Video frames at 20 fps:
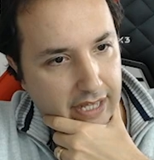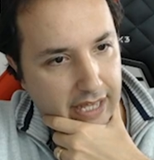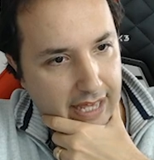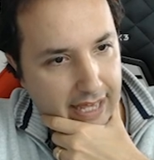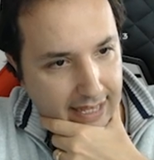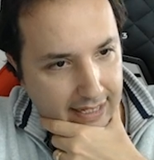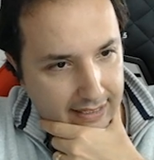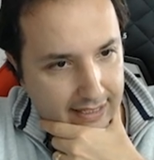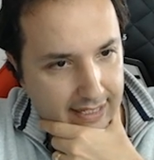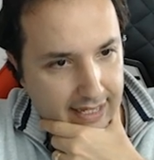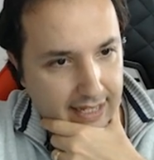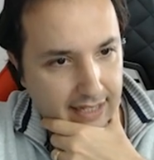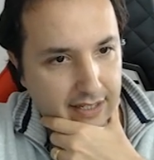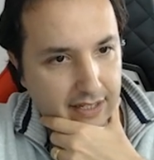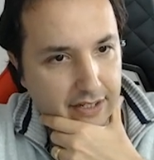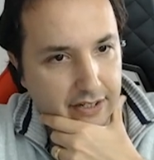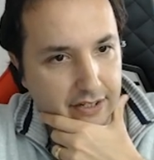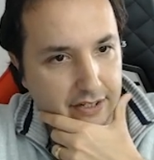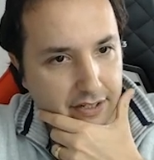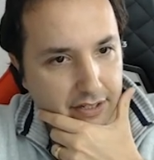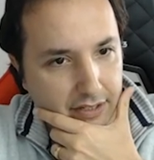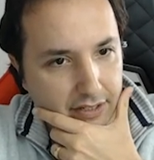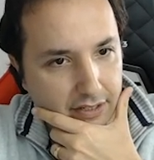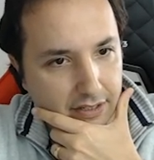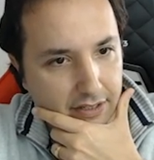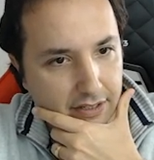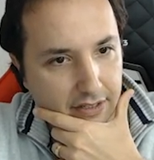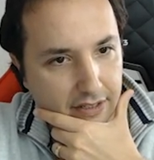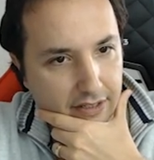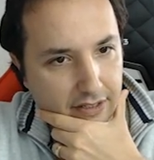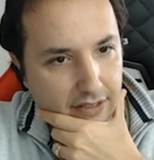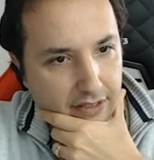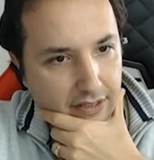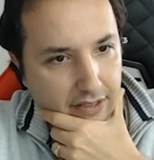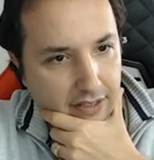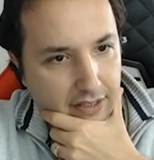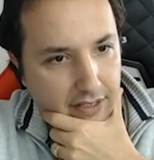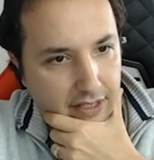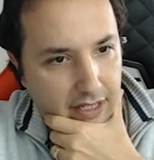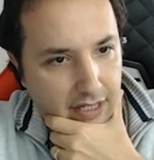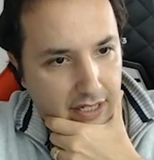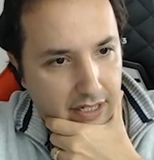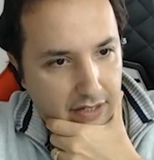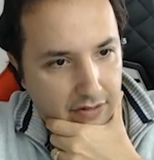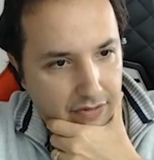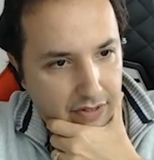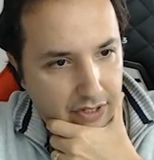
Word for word: and then here. And if